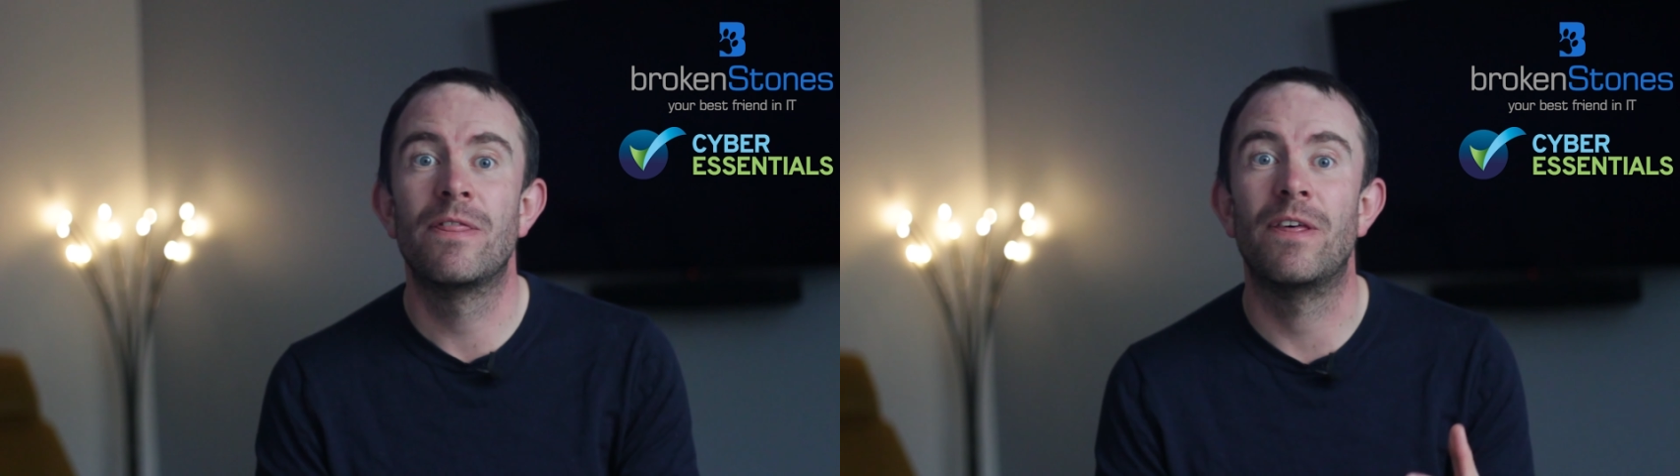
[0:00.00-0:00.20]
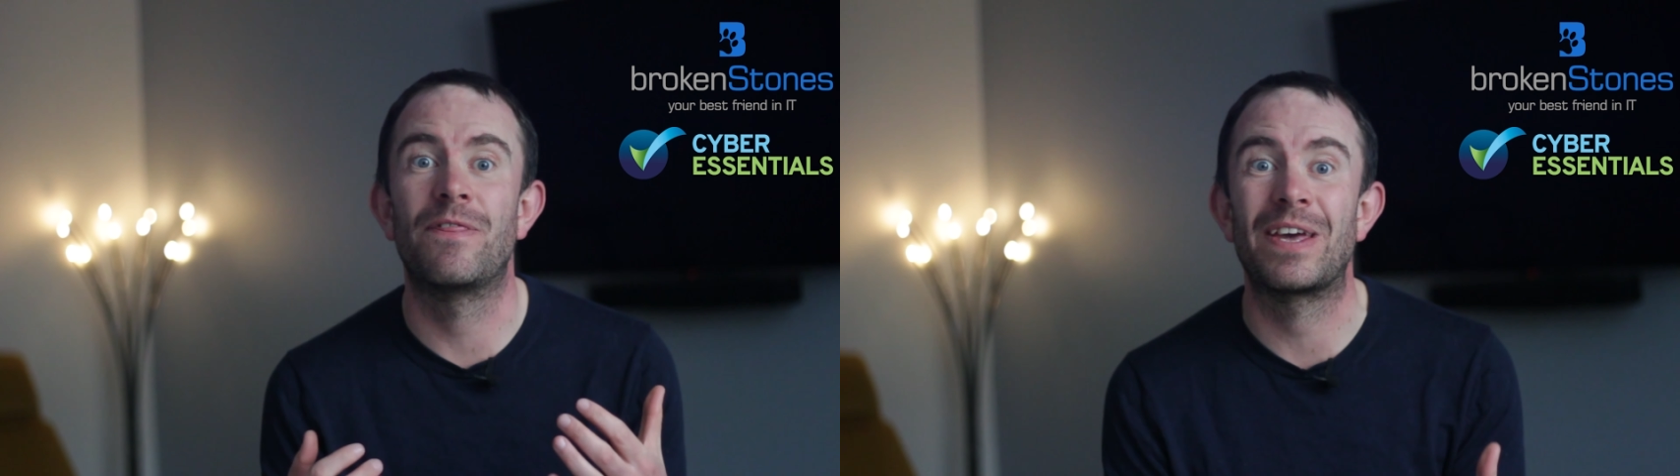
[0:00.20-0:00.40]

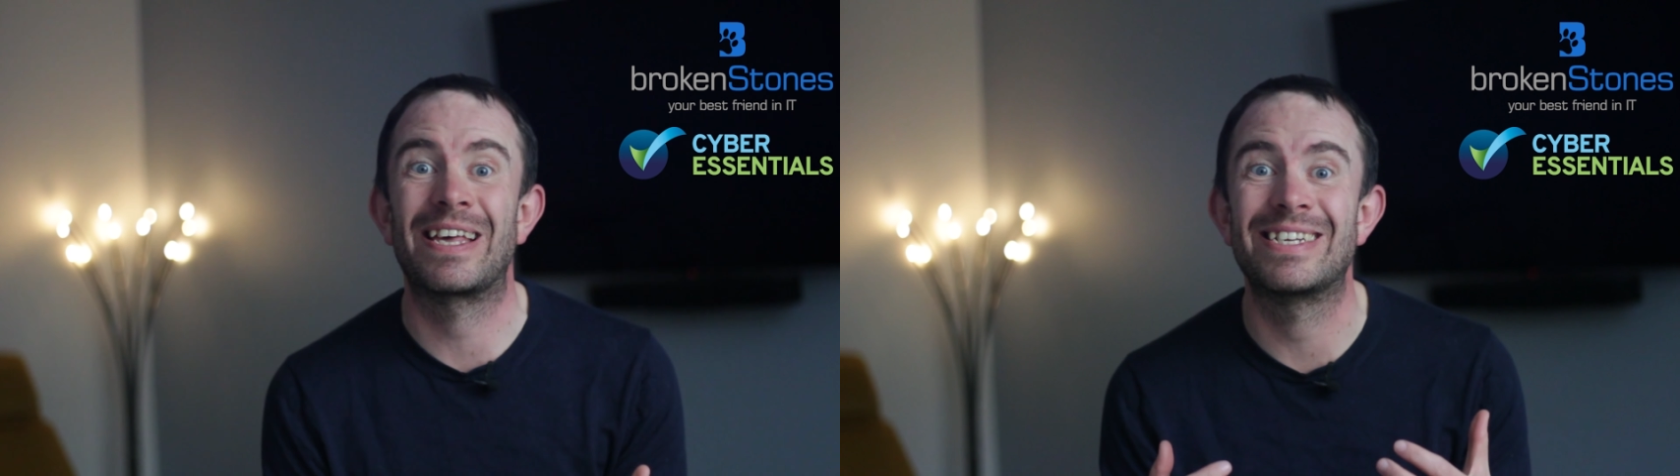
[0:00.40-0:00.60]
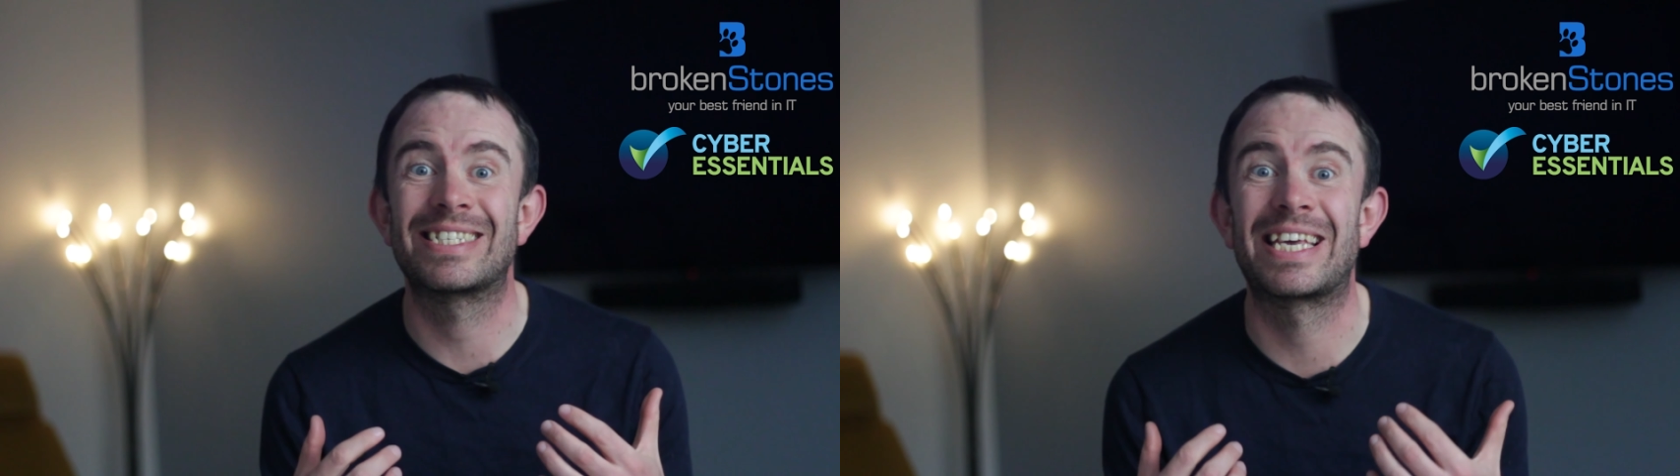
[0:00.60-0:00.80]
the
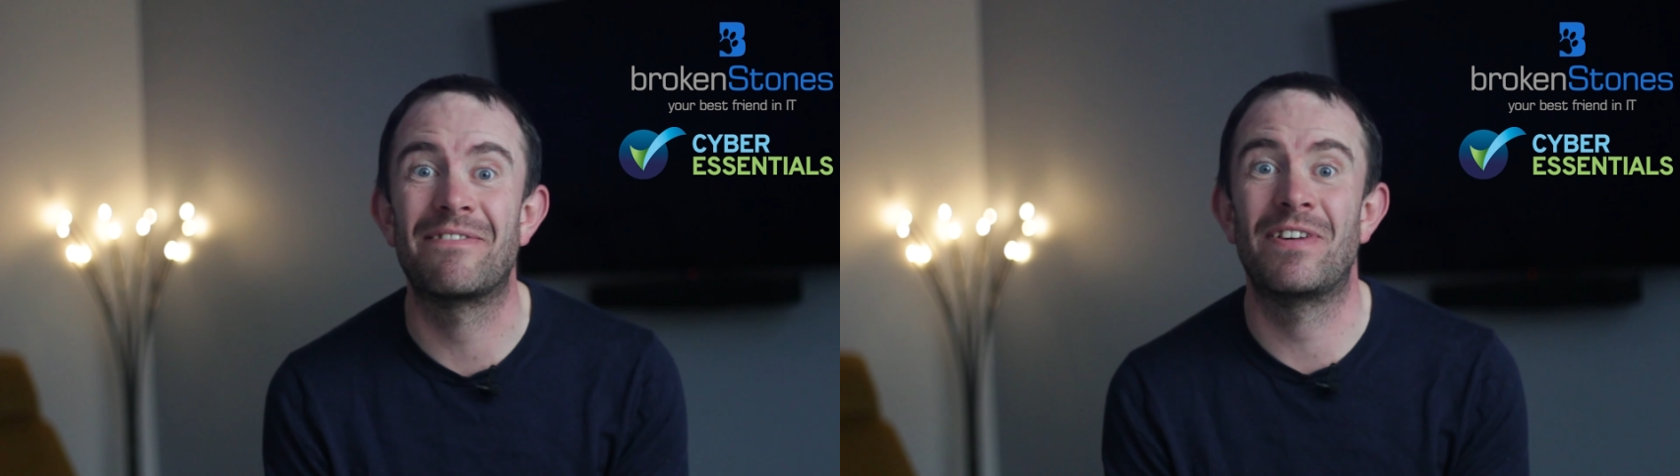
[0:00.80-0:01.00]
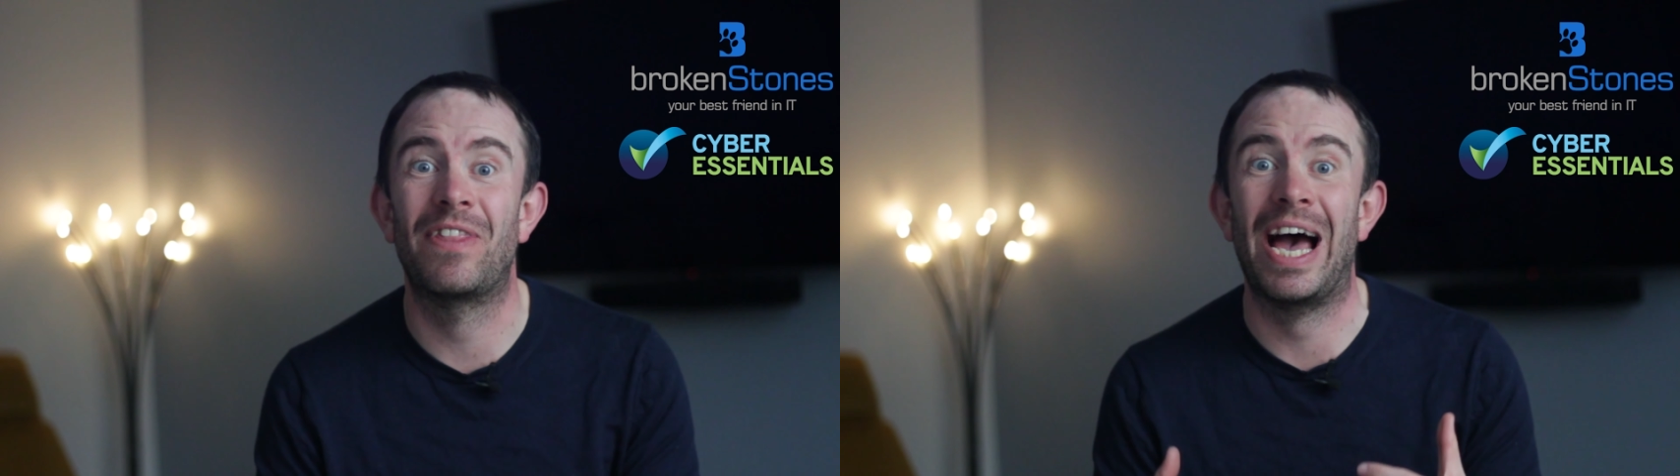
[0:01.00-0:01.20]
thing that's
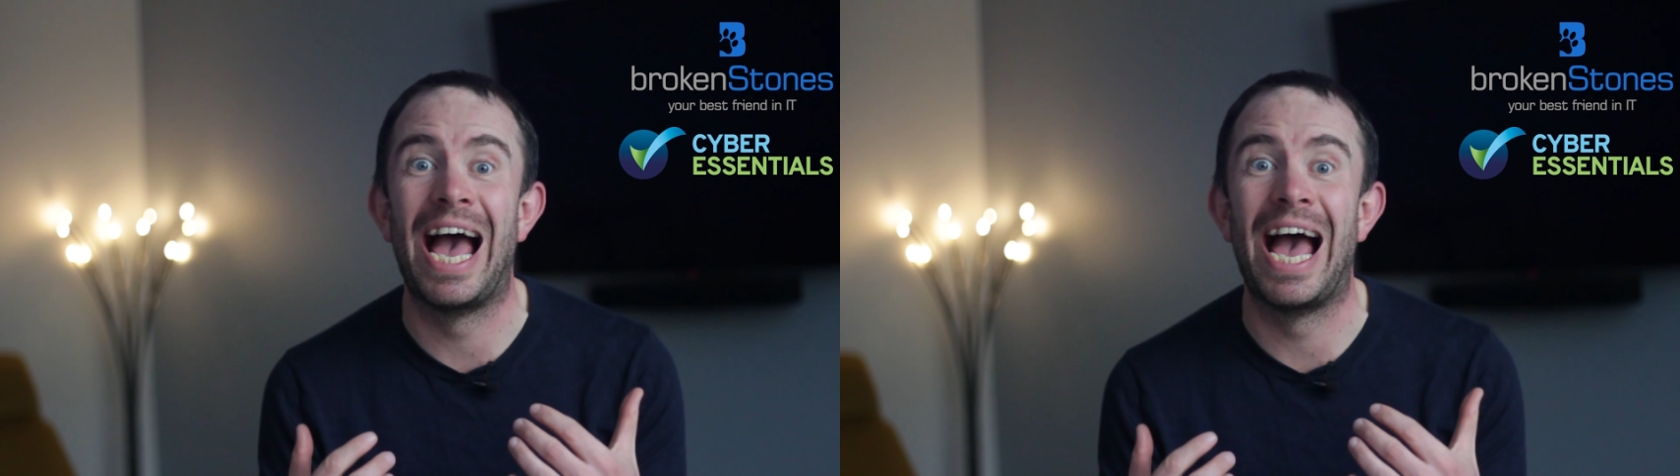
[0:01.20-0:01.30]
given the